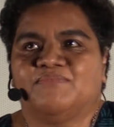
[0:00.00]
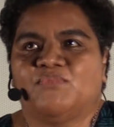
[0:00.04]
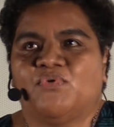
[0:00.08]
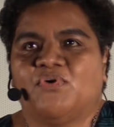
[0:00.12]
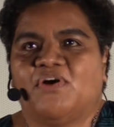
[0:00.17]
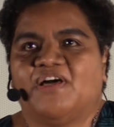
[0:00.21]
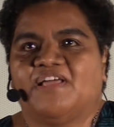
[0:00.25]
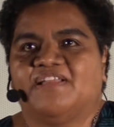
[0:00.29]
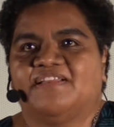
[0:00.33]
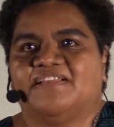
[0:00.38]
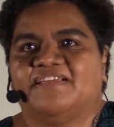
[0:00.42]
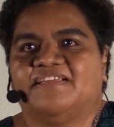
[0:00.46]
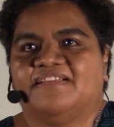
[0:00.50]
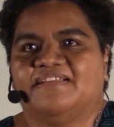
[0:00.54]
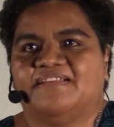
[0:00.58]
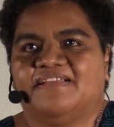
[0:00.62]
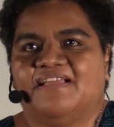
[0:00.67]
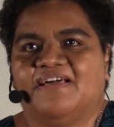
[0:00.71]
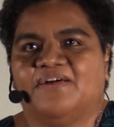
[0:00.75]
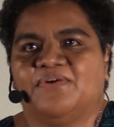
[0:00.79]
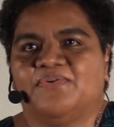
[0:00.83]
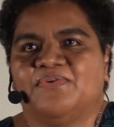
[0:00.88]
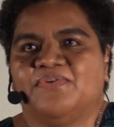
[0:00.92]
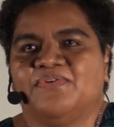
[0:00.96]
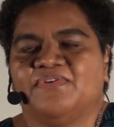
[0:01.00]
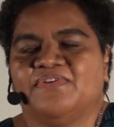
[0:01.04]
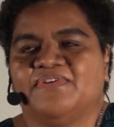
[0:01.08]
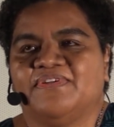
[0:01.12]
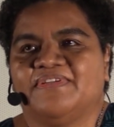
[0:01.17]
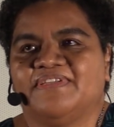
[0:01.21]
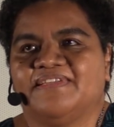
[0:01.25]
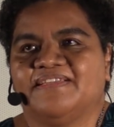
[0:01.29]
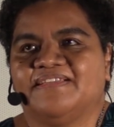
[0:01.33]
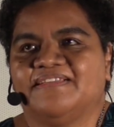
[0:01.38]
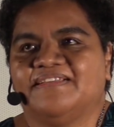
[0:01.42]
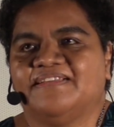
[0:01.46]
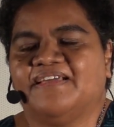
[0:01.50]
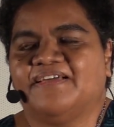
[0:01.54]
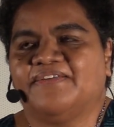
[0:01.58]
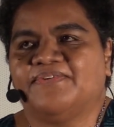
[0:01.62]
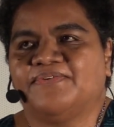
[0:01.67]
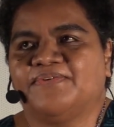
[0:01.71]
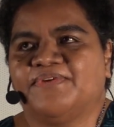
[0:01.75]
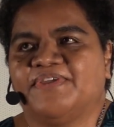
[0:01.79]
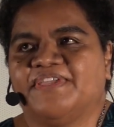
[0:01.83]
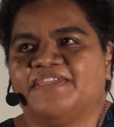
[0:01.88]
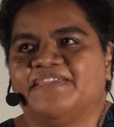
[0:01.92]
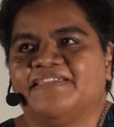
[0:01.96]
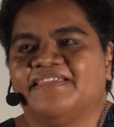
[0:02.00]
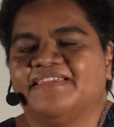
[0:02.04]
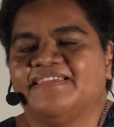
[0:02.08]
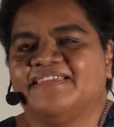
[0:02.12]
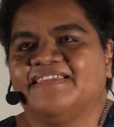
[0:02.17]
Moala in Lau, in Naroi,